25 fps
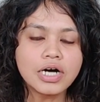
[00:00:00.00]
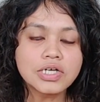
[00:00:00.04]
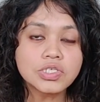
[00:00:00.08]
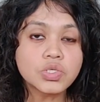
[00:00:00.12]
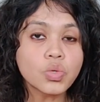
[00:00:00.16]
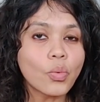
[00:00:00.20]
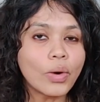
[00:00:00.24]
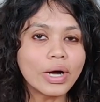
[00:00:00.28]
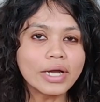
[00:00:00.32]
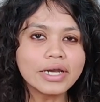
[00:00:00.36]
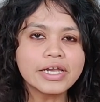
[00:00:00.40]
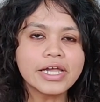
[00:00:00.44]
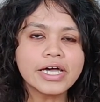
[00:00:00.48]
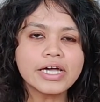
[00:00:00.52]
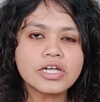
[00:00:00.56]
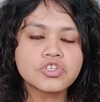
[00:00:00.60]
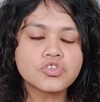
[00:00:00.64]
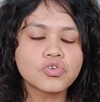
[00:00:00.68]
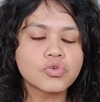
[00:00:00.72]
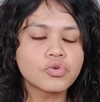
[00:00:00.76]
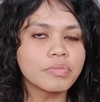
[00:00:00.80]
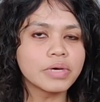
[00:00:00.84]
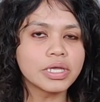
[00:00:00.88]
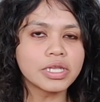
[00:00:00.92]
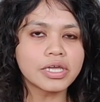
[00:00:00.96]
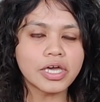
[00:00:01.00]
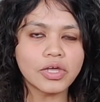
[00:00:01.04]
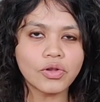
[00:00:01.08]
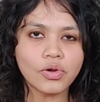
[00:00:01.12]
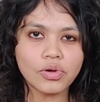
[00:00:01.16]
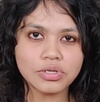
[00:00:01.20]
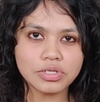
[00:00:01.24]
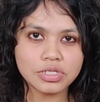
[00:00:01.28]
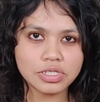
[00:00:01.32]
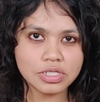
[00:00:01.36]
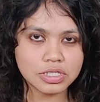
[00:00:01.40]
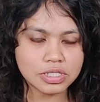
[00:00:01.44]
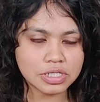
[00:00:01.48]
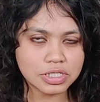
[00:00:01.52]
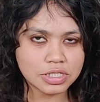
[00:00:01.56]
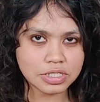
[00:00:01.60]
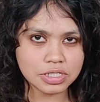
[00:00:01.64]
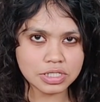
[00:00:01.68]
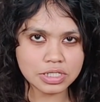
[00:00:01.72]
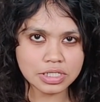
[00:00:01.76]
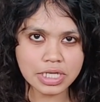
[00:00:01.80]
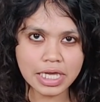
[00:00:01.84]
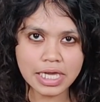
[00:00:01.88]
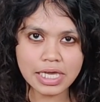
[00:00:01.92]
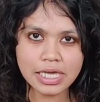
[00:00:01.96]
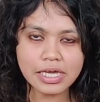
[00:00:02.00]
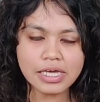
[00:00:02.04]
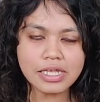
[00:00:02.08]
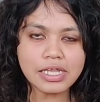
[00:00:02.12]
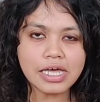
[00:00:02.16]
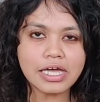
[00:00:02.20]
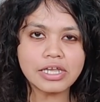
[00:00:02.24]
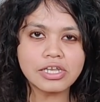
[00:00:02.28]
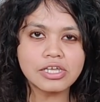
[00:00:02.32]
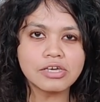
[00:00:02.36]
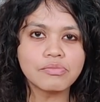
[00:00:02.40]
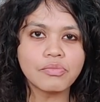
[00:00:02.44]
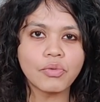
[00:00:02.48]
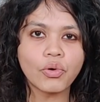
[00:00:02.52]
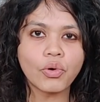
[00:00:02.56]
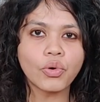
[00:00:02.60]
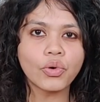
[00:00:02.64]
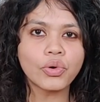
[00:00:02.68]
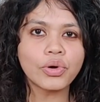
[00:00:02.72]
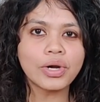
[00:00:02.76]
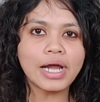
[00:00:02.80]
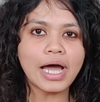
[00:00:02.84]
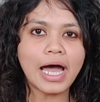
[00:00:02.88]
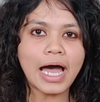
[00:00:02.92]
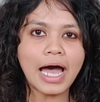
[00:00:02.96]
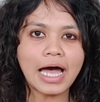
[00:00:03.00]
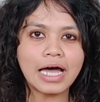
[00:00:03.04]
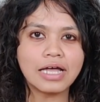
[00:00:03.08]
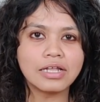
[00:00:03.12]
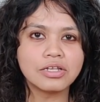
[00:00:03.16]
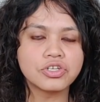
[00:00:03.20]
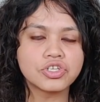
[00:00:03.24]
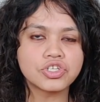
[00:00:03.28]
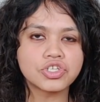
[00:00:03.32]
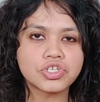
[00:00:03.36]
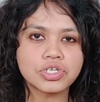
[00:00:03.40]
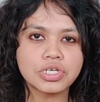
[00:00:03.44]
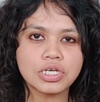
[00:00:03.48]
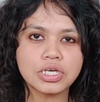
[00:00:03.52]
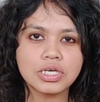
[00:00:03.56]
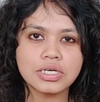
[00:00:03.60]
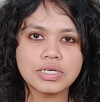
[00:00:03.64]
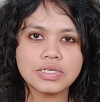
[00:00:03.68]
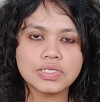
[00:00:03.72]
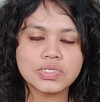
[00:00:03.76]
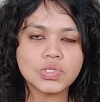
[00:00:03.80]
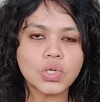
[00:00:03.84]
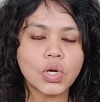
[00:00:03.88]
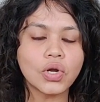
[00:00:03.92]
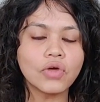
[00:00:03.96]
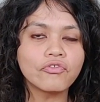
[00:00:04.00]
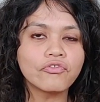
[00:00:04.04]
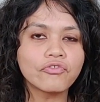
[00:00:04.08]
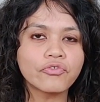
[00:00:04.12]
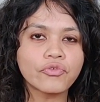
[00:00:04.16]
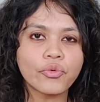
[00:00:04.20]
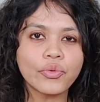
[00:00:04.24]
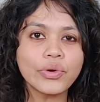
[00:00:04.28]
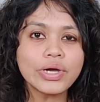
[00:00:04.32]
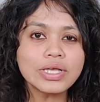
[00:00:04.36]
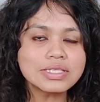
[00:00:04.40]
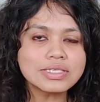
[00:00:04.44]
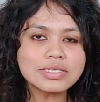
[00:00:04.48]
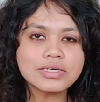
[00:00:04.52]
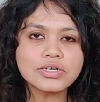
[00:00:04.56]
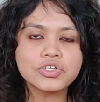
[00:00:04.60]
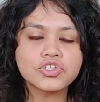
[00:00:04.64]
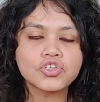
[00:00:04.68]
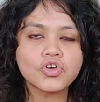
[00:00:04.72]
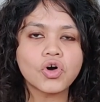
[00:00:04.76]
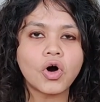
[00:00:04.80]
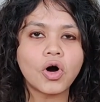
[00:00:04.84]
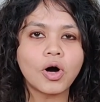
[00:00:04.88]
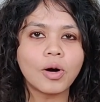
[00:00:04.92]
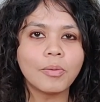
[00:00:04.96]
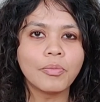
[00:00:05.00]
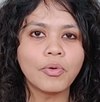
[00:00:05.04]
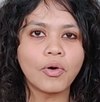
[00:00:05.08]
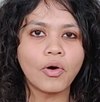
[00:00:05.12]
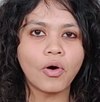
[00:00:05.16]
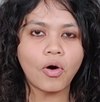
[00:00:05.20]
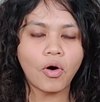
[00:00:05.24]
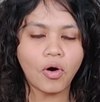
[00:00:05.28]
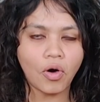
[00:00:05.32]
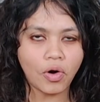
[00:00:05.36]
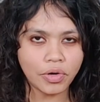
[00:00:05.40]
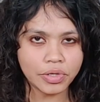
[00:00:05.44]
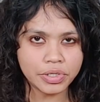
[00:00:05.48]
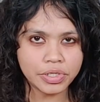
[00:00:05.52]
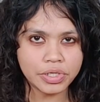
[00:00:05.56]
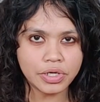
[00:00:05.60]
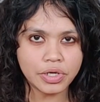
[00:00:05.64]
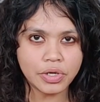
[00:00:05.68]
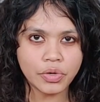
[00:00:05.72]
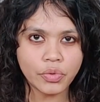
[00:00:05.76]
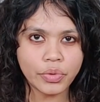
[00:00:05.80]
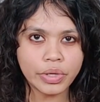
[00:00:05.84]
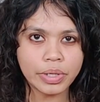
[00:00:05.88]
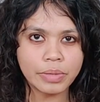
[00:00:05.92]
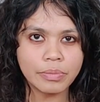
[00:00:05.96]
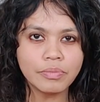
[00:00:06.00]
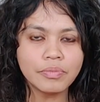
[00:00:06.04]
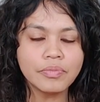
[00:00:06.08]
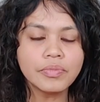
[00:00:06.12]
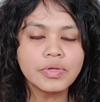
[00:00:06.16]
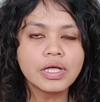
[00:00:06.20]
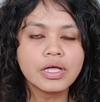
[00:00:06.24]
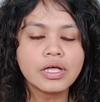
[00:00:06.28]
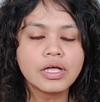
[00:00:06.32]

So one day Jungmin cannot take it anymore and she sort of quits her job on a whim.